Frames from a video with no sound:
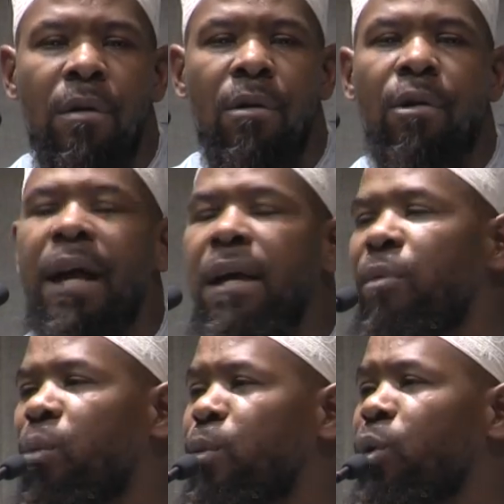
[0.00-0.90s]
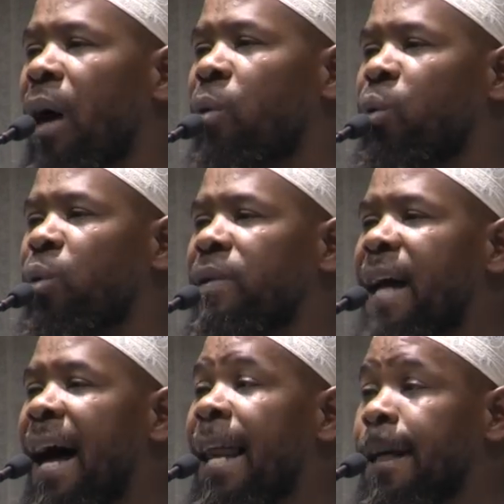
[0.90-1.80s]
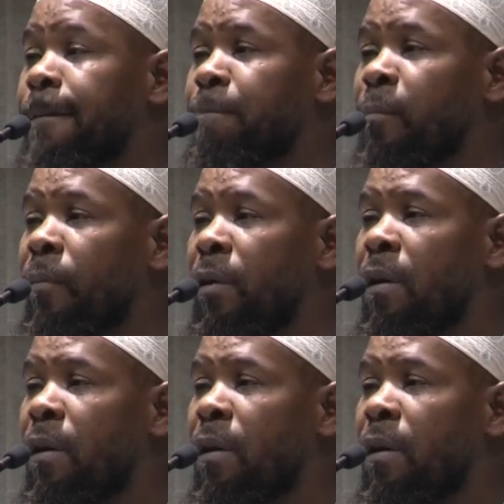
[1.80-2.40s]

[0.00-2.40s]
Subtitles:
rahimahumullahu ta'ala.